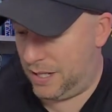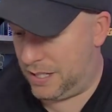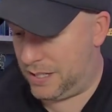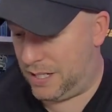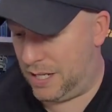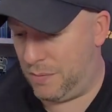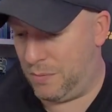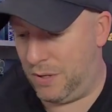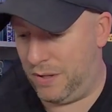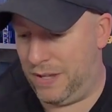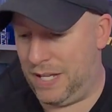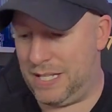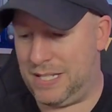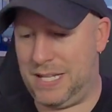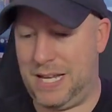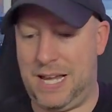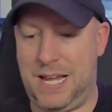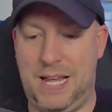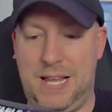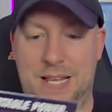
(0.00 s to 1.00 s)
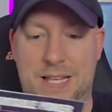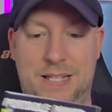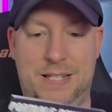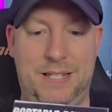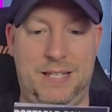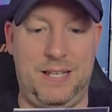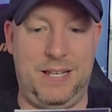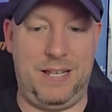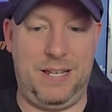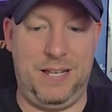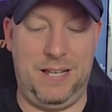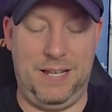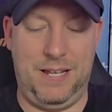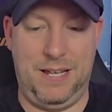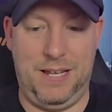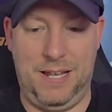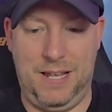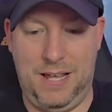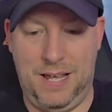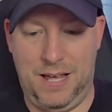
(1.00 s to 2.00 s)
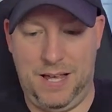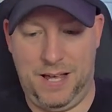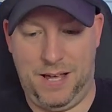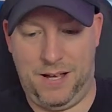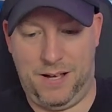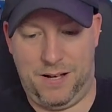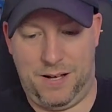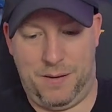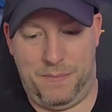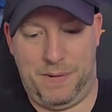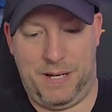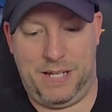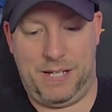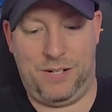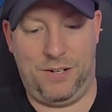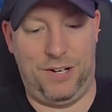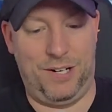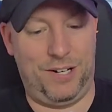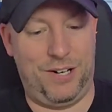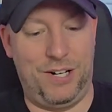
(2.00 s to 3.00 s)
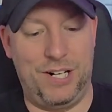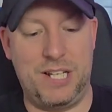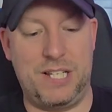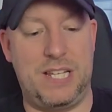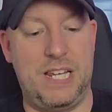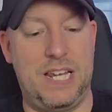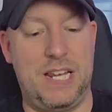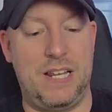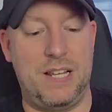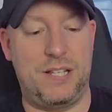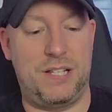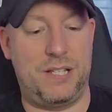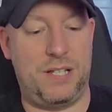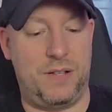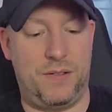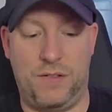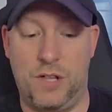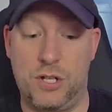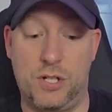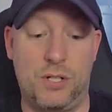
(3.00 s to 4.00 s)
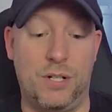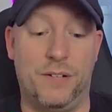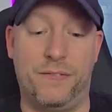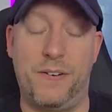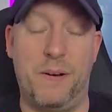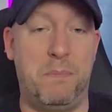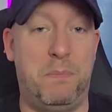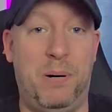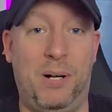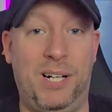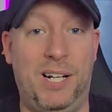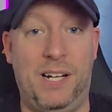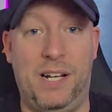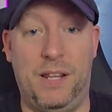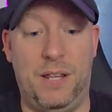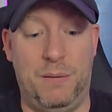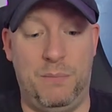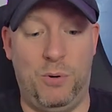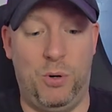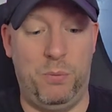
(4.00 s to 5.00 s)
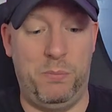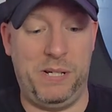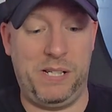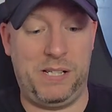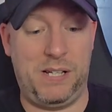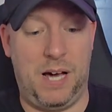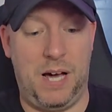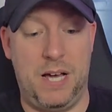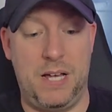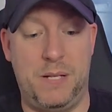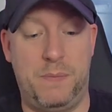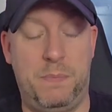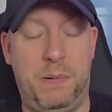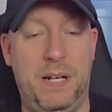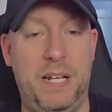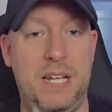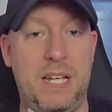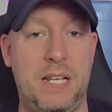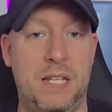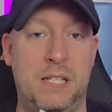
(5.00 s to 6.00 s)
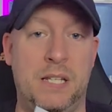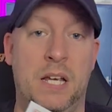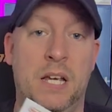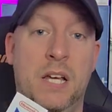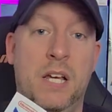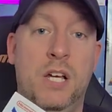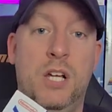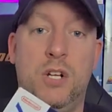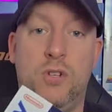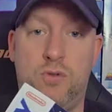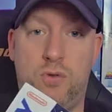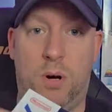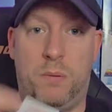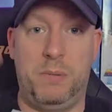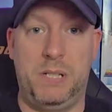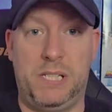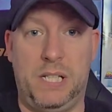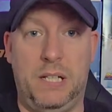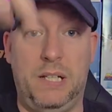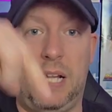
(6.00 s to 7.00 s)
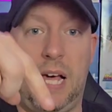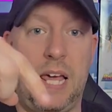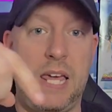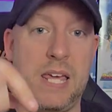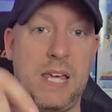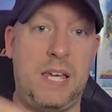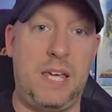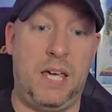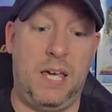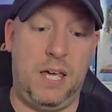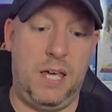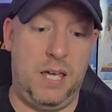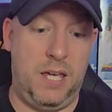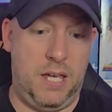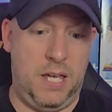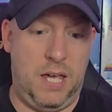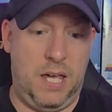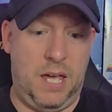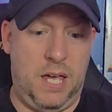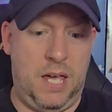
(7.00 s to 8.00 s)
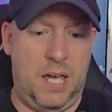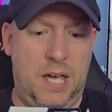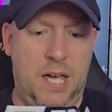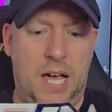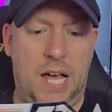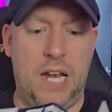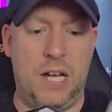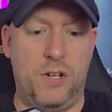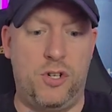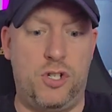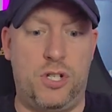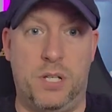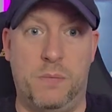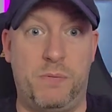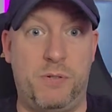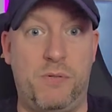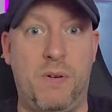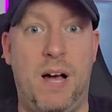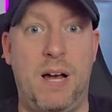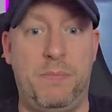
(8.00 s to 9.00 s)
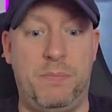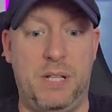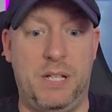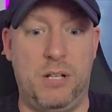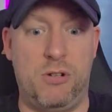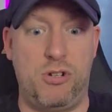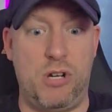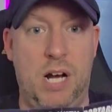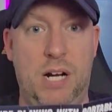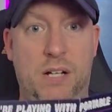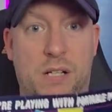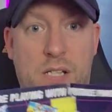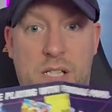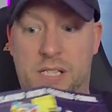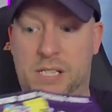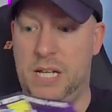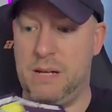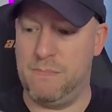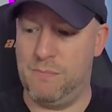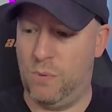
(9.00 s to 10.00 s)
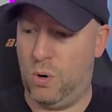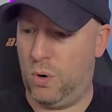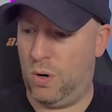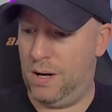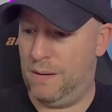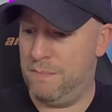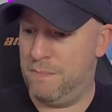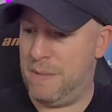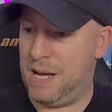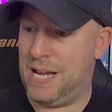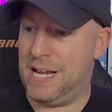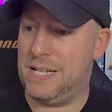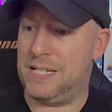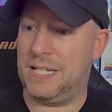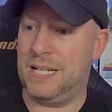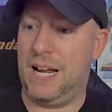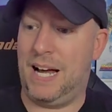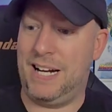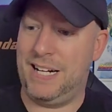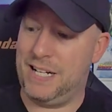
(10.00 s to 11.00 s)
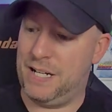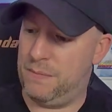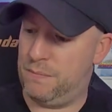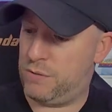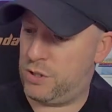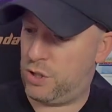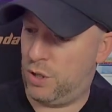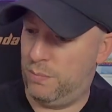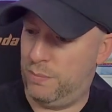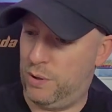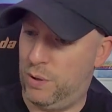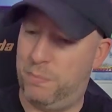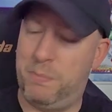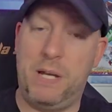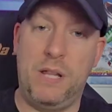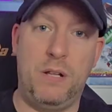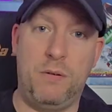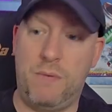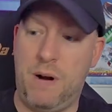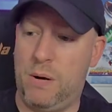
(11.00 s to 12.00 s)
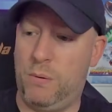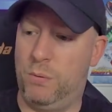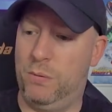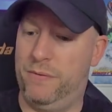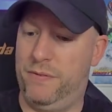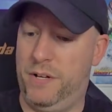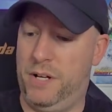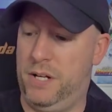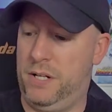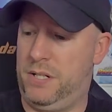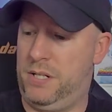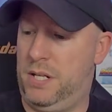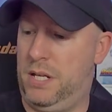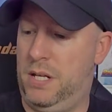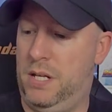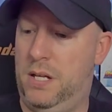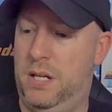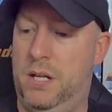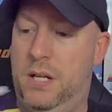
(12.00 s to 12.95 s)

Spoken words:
Let's see what this is. Oh my God. Honestly, the stuff I'm pulling at the moment, guys, please drop us a like and subscribe to the channel to see more amazing items coming up in the RetroVerse.